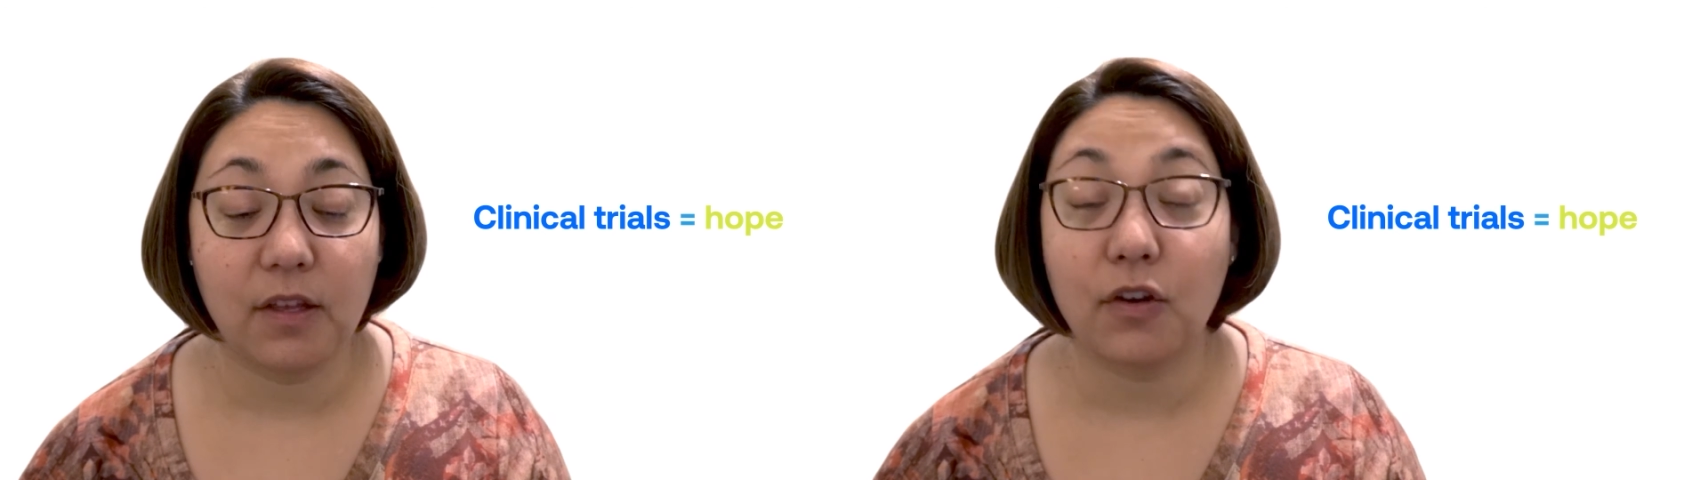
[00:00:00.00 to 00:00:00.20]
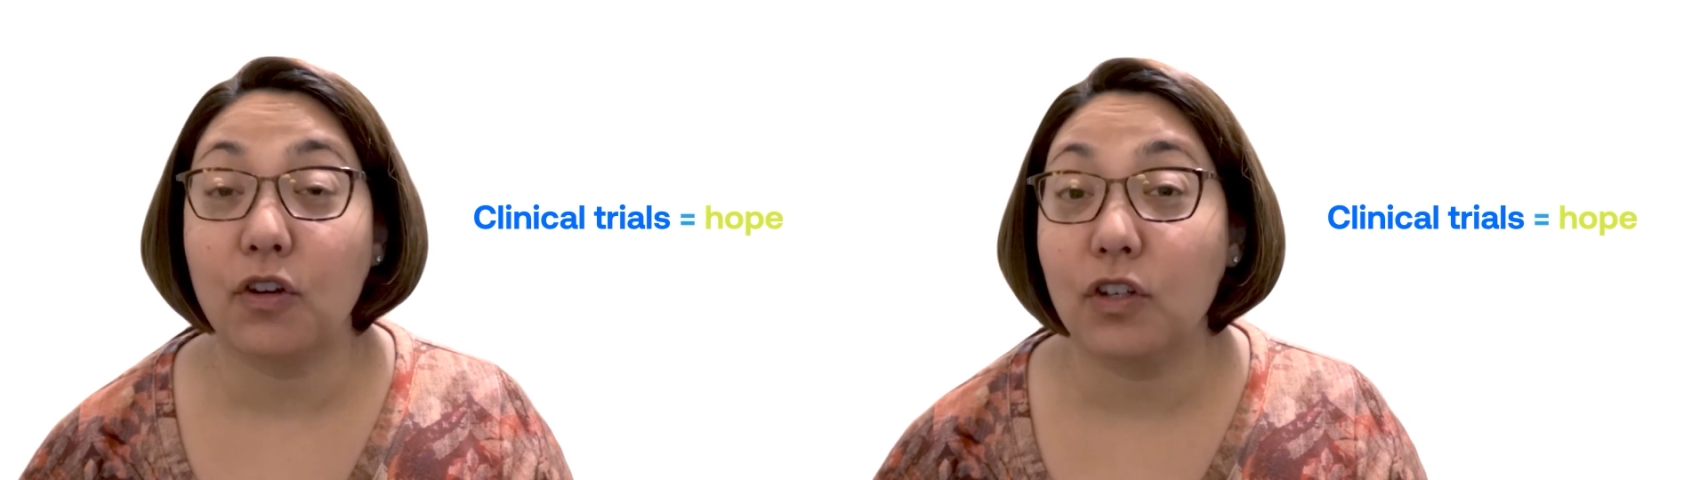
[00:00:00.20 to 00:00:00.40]

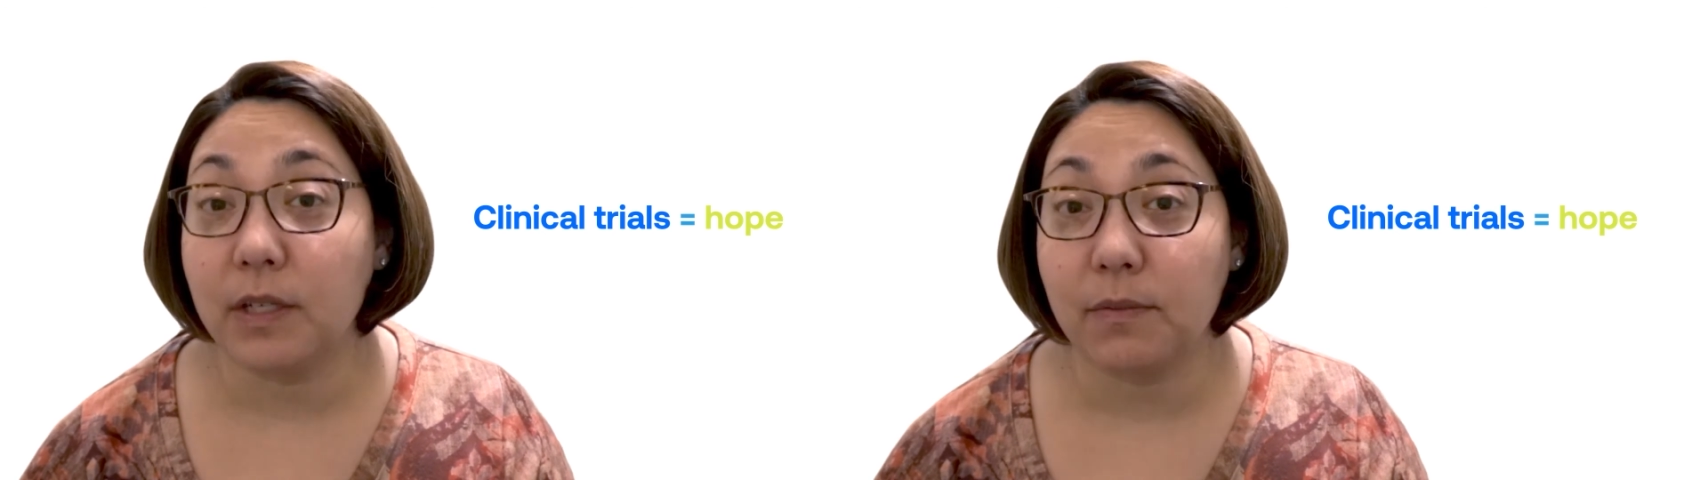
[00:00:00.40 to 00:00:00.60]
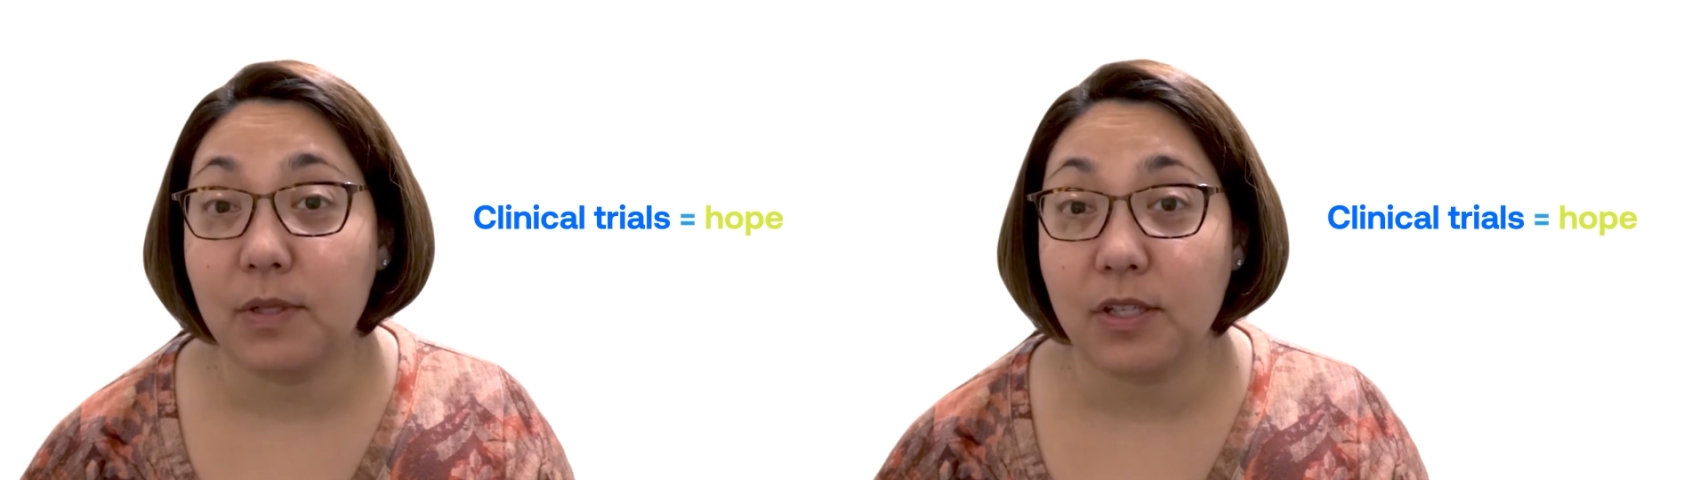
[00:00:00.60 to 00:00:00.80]
the
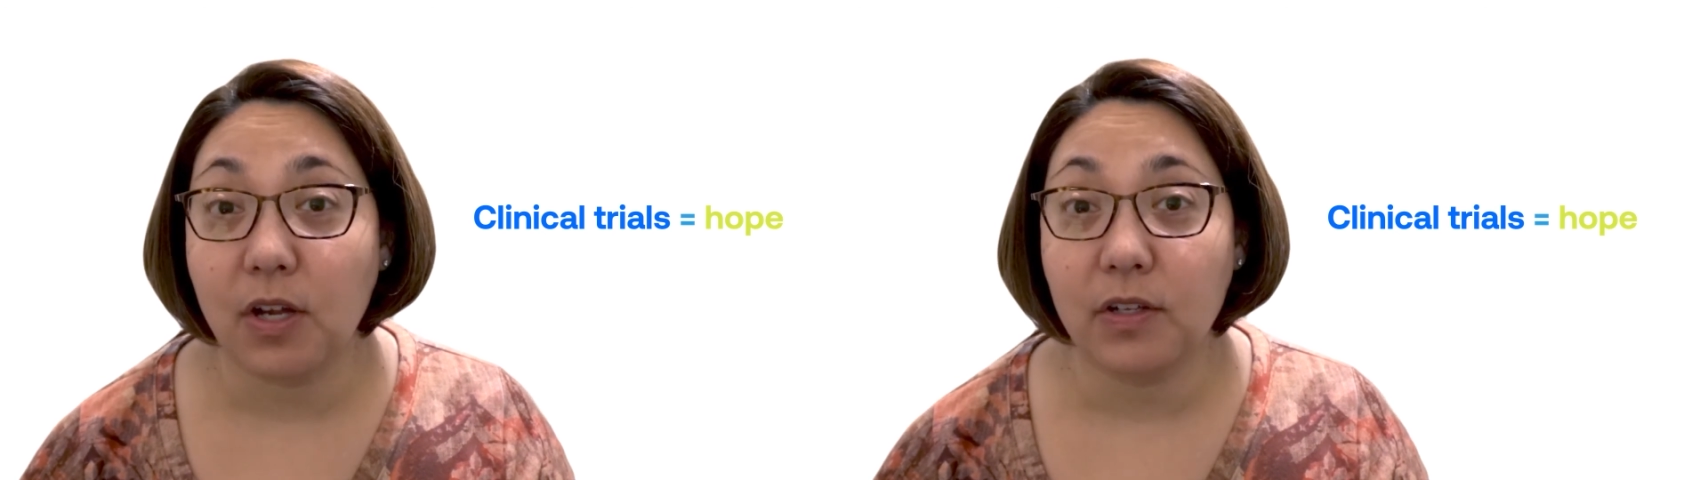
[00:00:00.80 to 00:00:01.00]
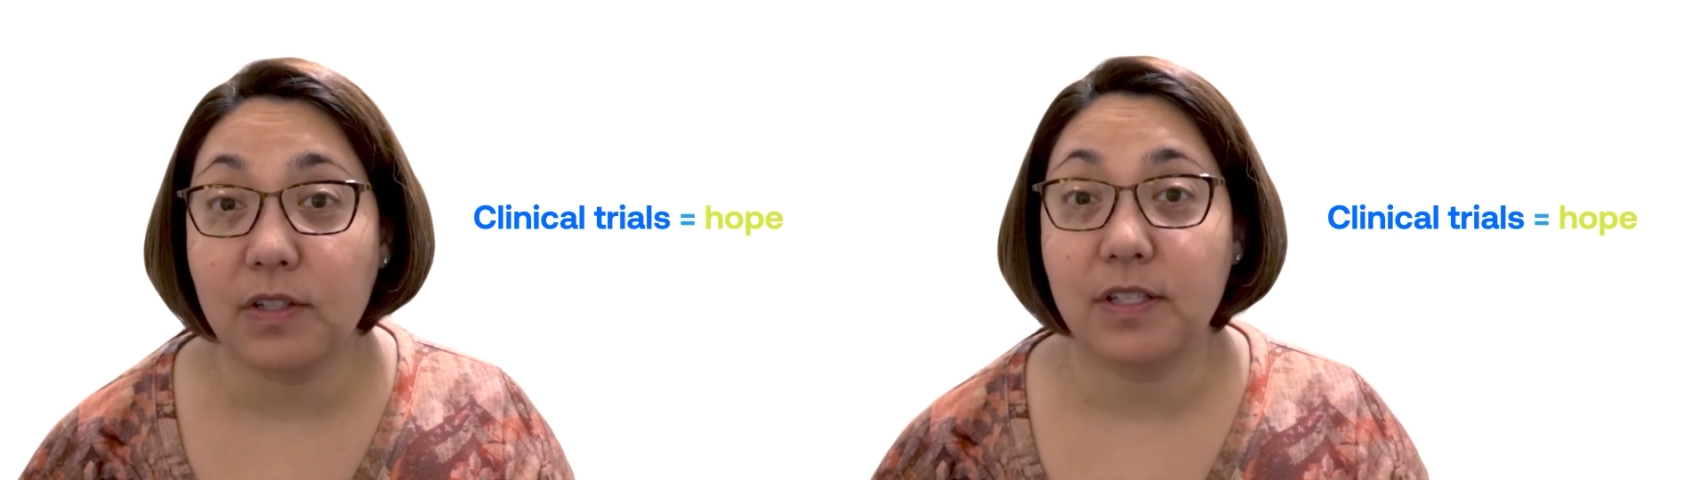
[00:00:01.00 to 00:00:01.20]
early
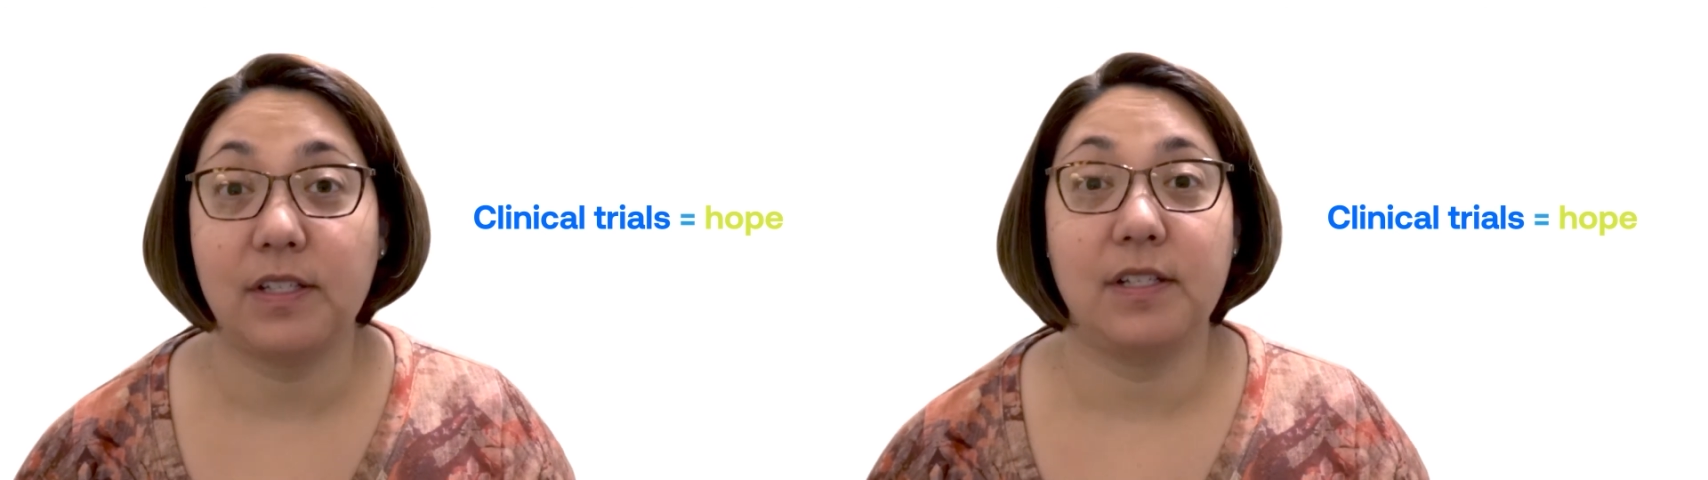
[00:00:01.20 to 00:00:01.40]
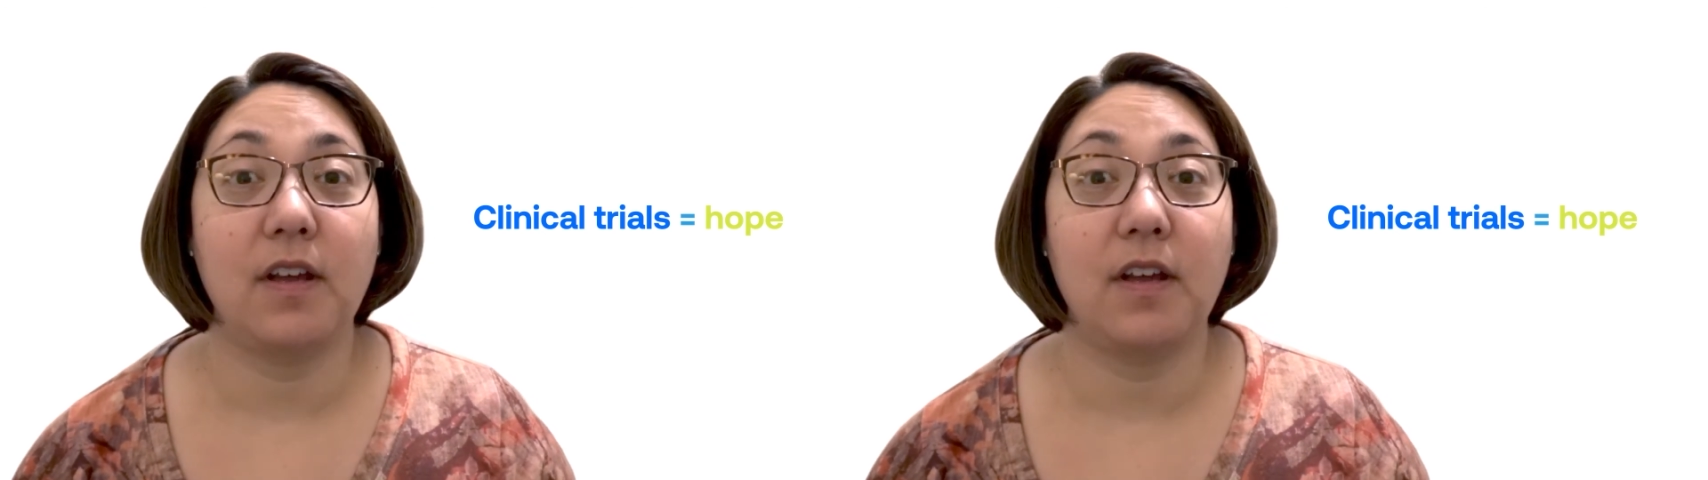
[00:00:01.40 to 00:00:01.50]
results